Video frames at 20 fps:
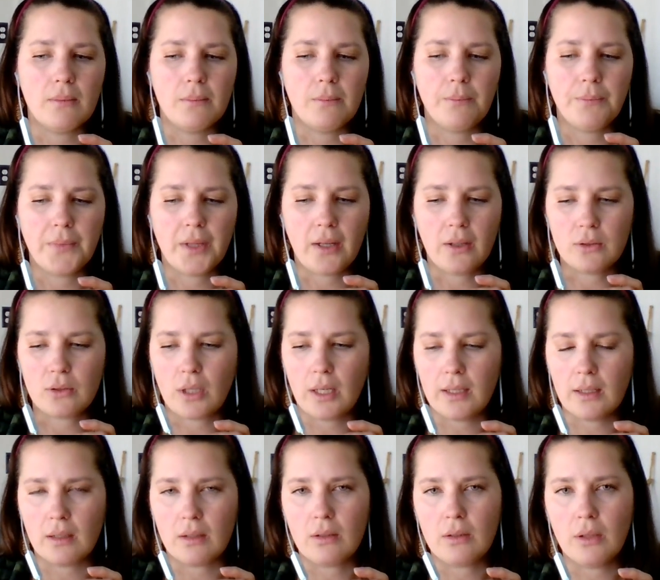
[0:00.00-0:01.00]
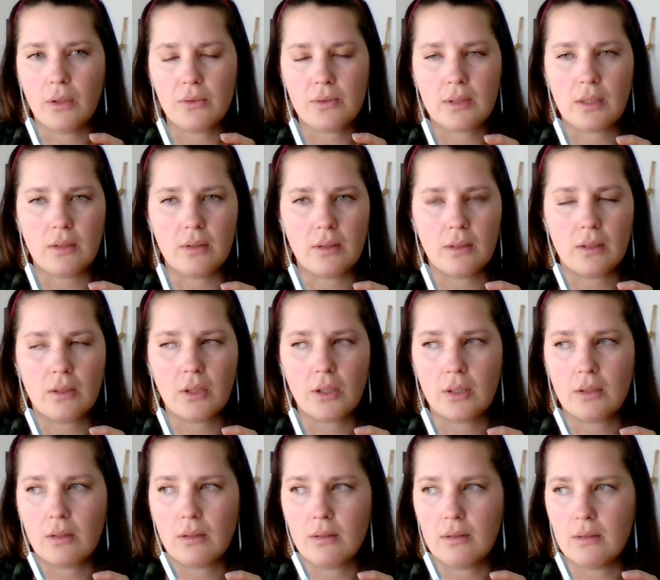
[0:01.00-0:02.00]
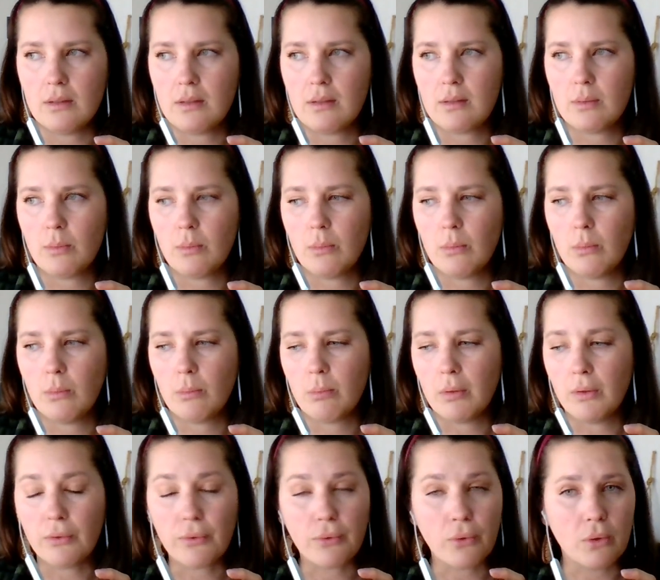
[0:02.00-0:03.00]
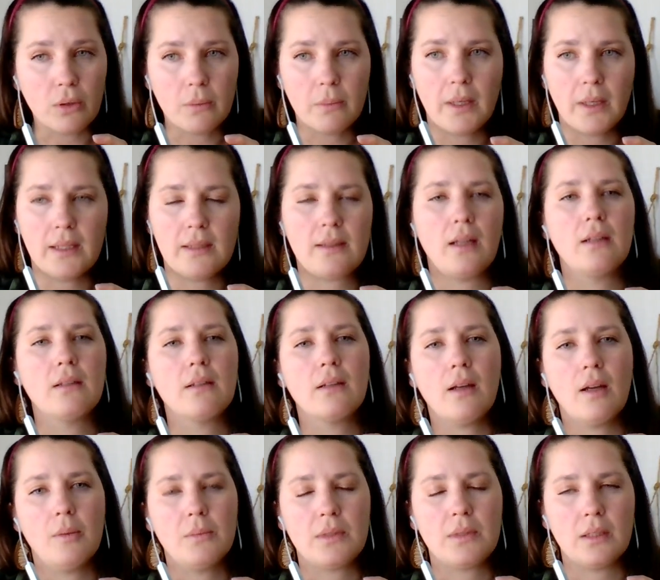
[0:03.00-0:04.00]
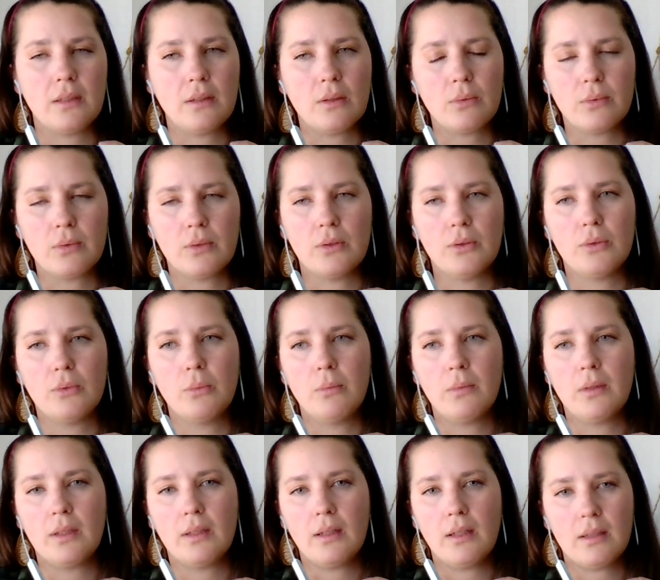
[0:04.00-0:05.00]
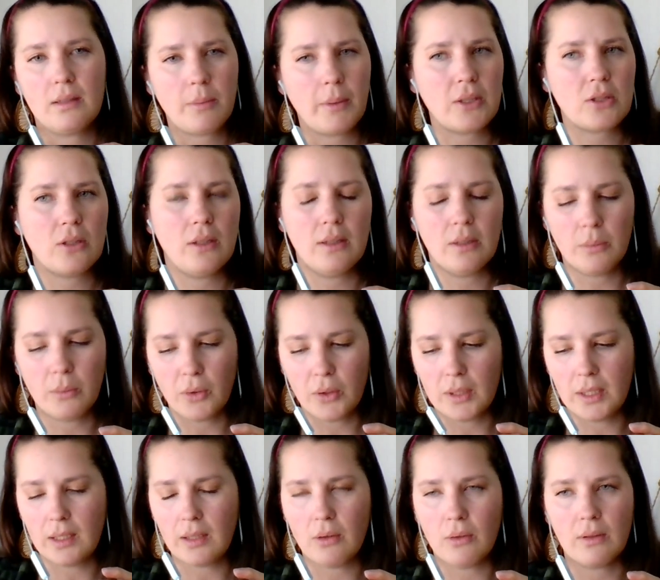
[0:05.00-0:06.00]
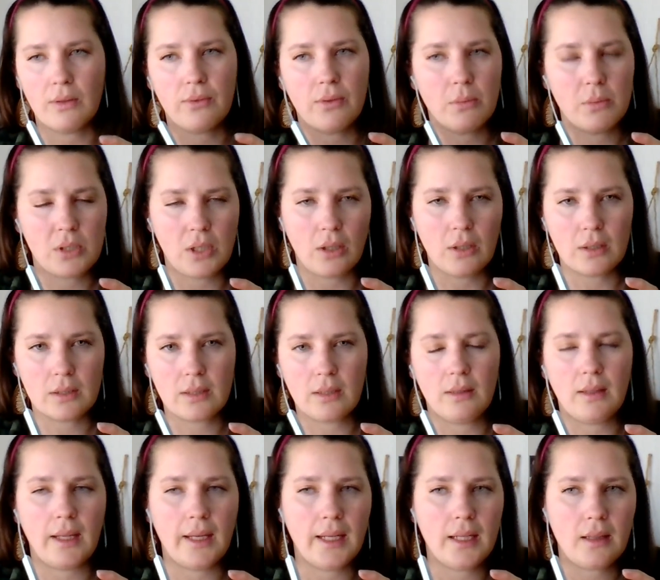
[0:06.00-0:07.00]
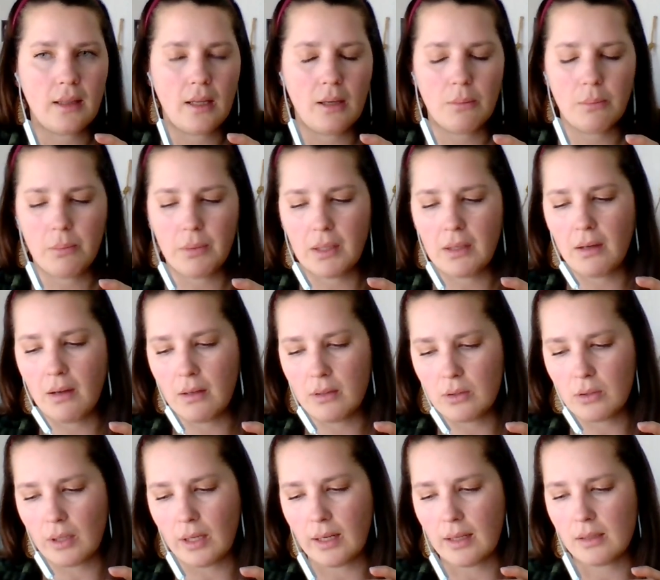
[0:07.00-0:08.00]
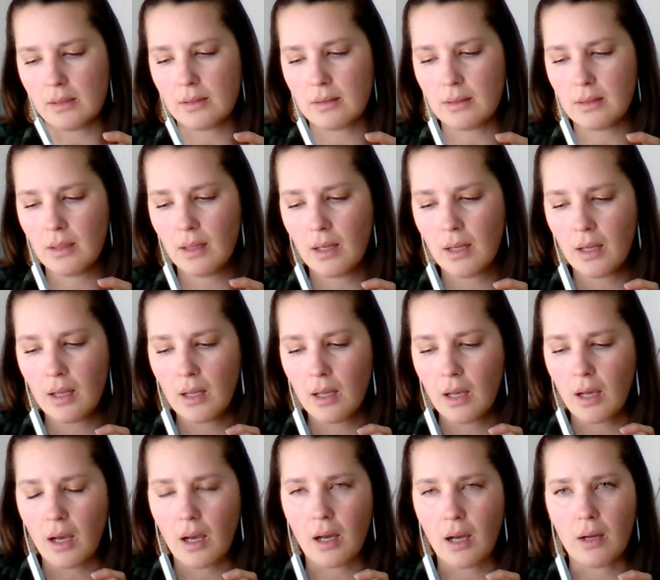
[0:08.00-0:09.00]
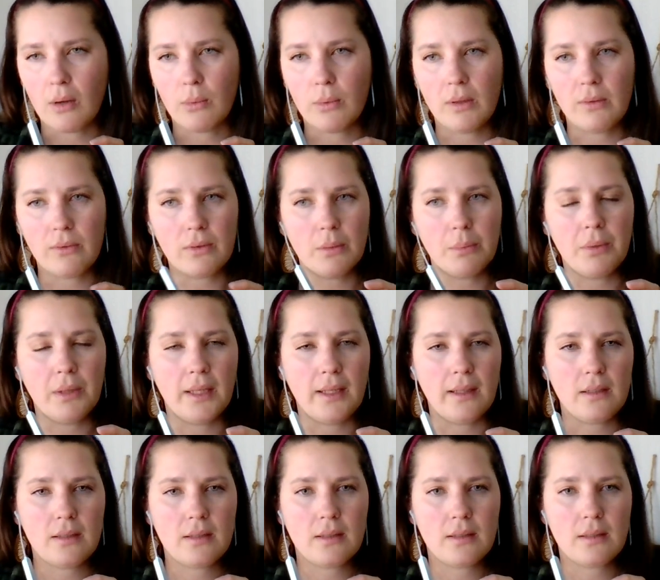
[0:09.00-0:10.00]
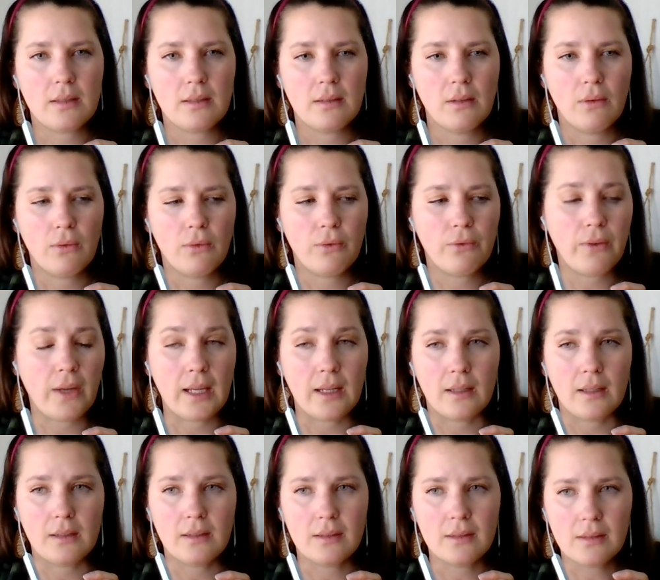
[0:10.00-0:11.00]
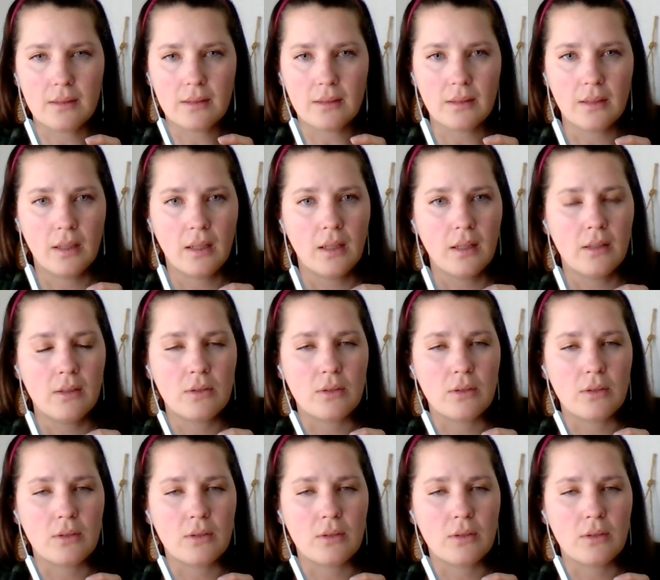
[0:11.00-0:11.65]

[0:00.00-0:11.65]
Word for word: Um, sure. I'll try to close the curtains before my son comes in the room, especially in the morning, going from dark to light, that big contrast. Uh, we've replaced fans.